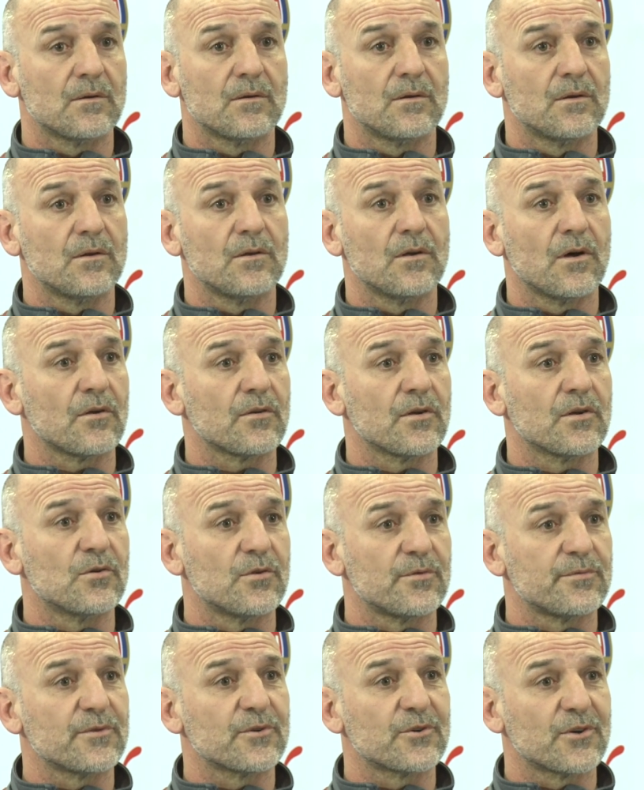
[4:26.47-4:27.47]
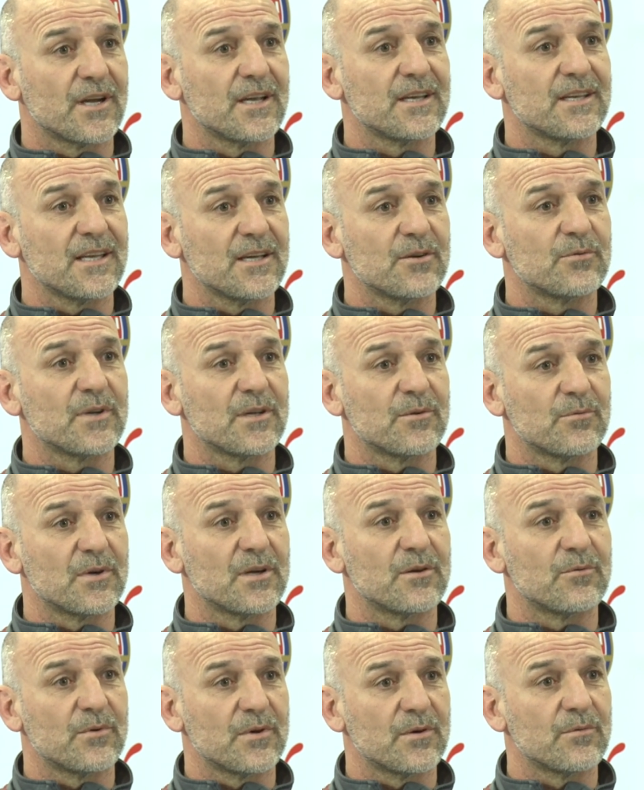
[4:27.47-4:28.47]
not an awful great deal.
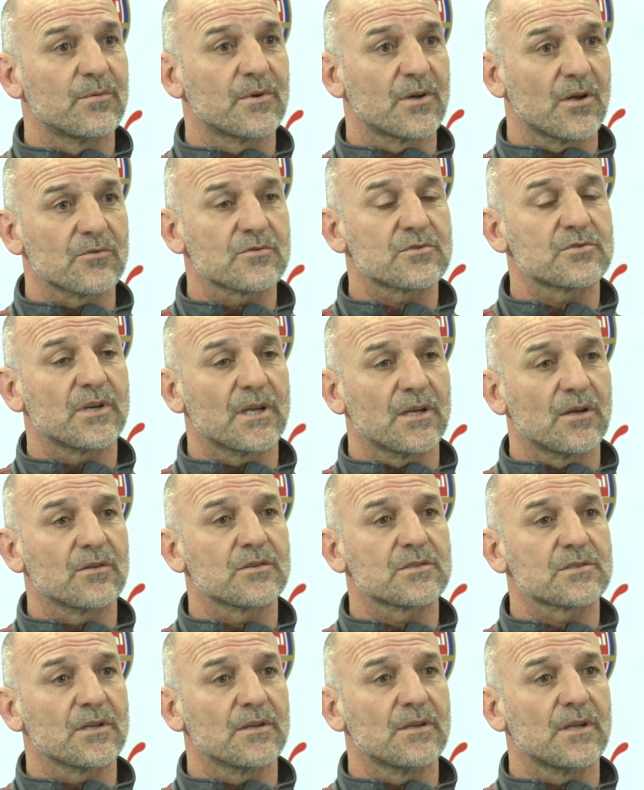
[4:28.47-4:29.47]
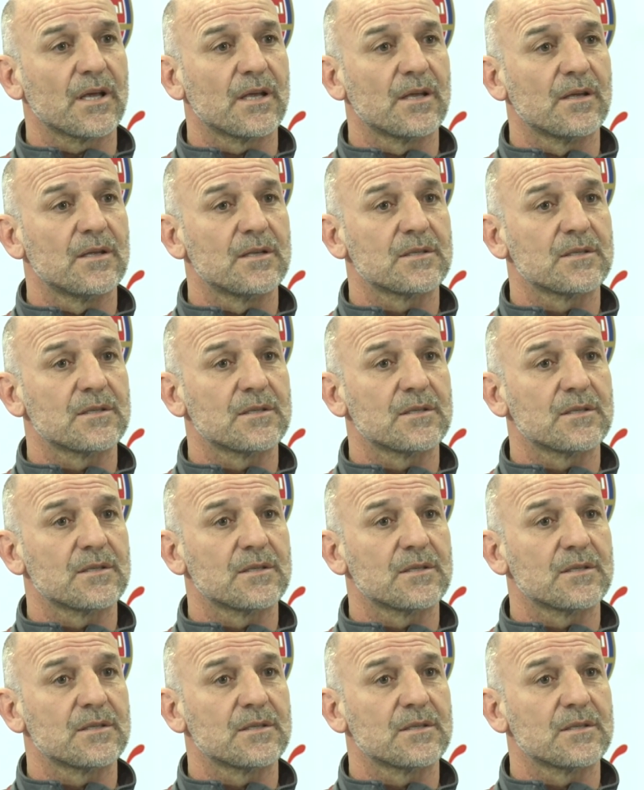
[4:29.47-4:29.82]
We're concentrating on Sunday.